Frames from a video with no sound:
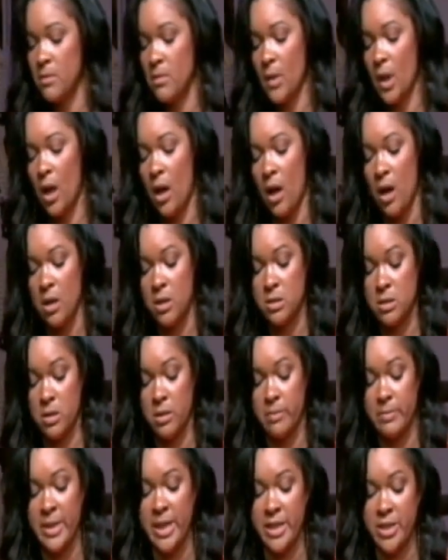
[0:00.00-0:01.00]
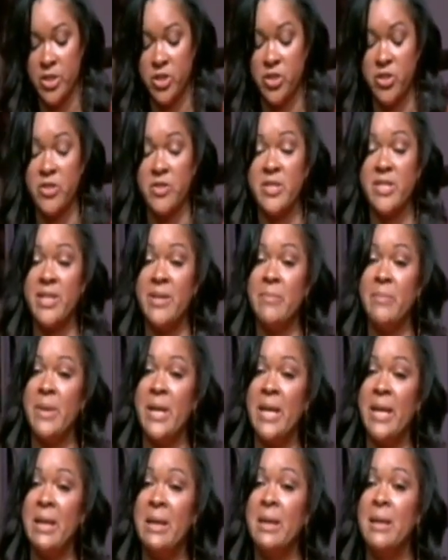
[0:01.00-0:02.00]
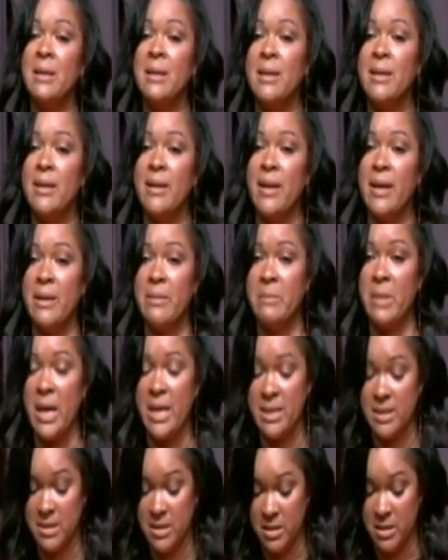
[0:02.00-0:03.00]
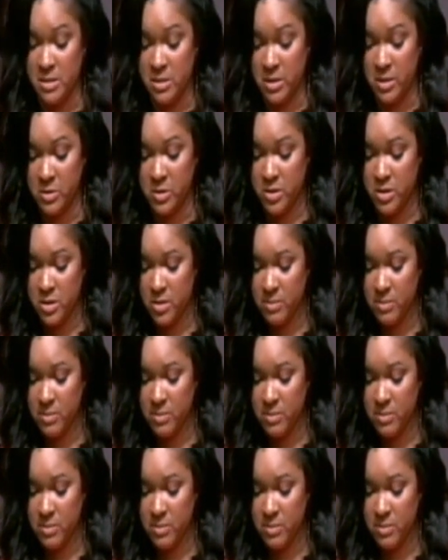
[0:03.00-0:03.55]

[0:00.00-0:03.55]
also meant choosing me and my sisters.